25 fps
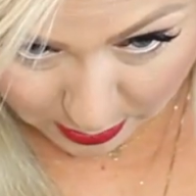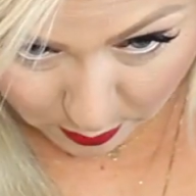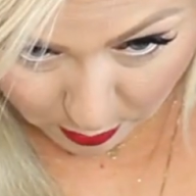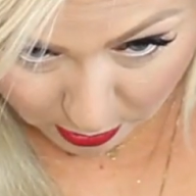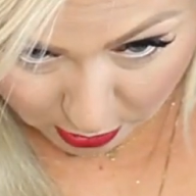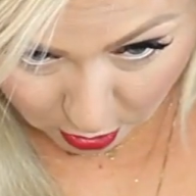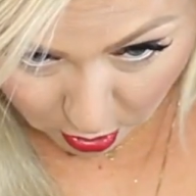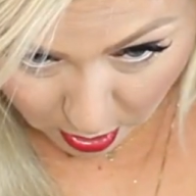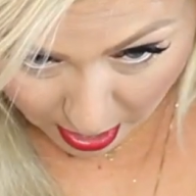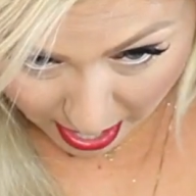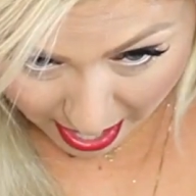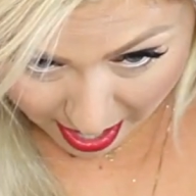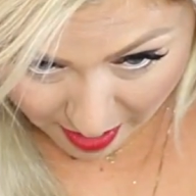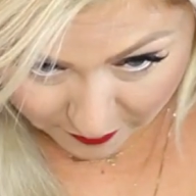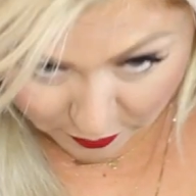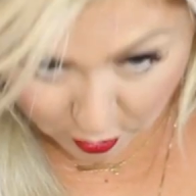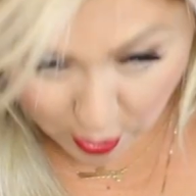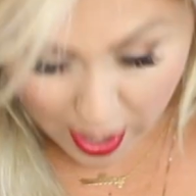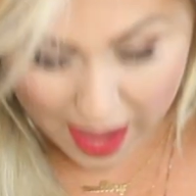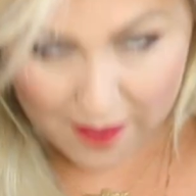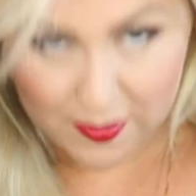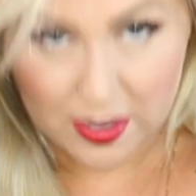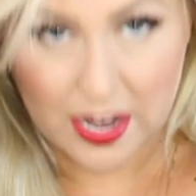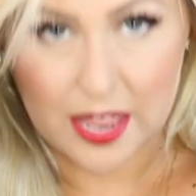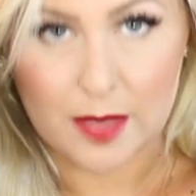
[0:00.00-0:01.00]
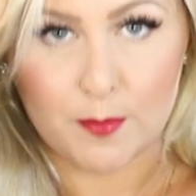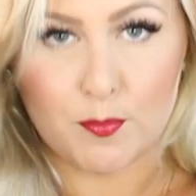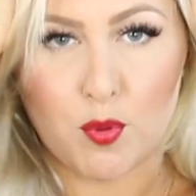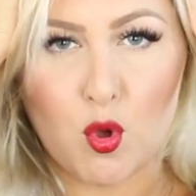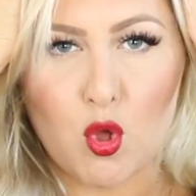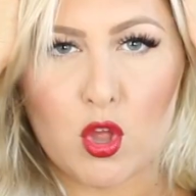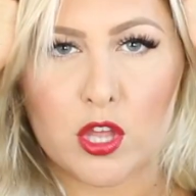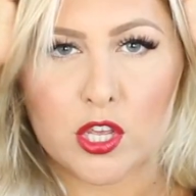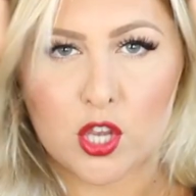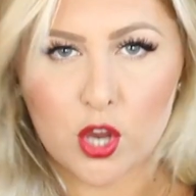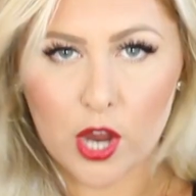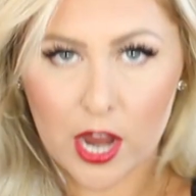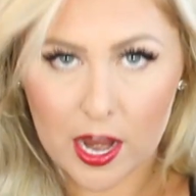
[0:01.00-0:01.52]
what you'll have. You'll have it like
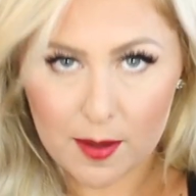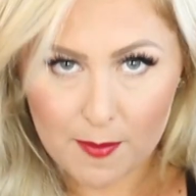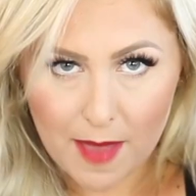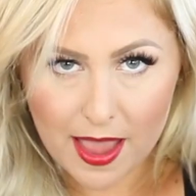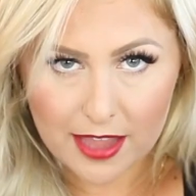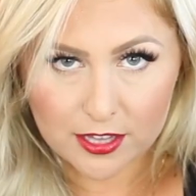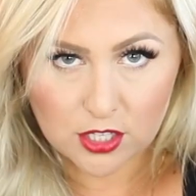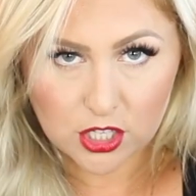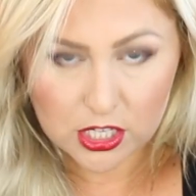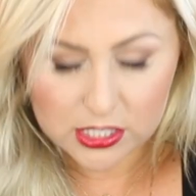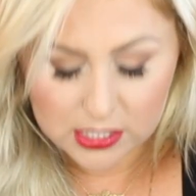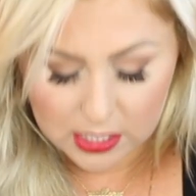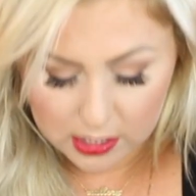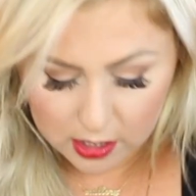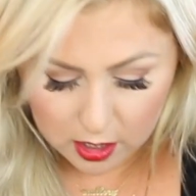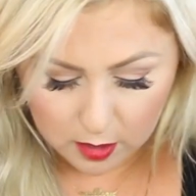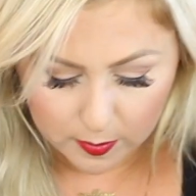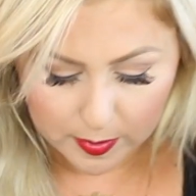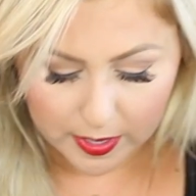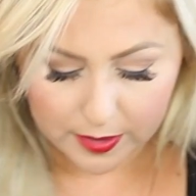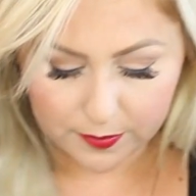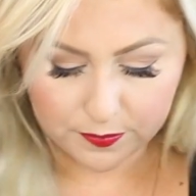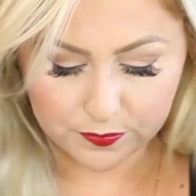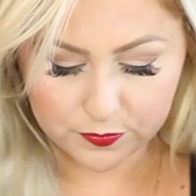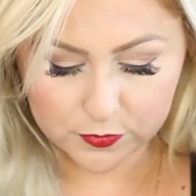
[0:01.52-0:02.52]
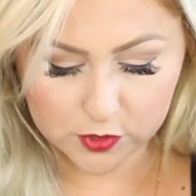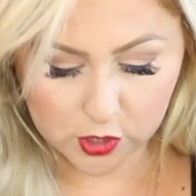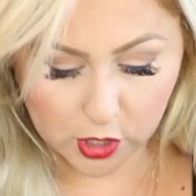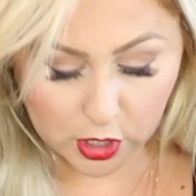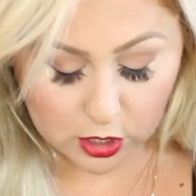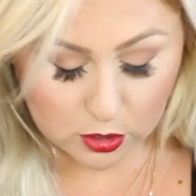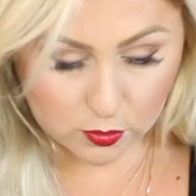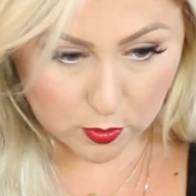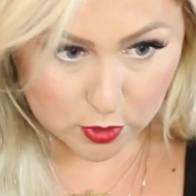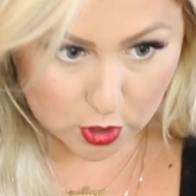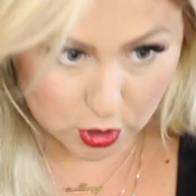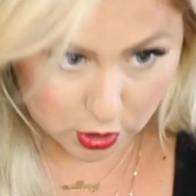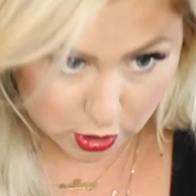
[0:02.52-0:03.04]
pulling your hair back just a little bit. So
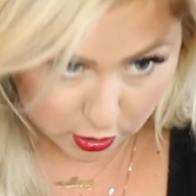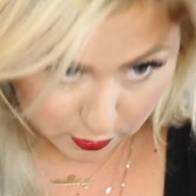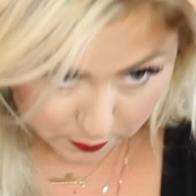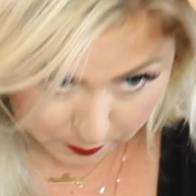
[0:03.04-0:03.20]
here's what you do.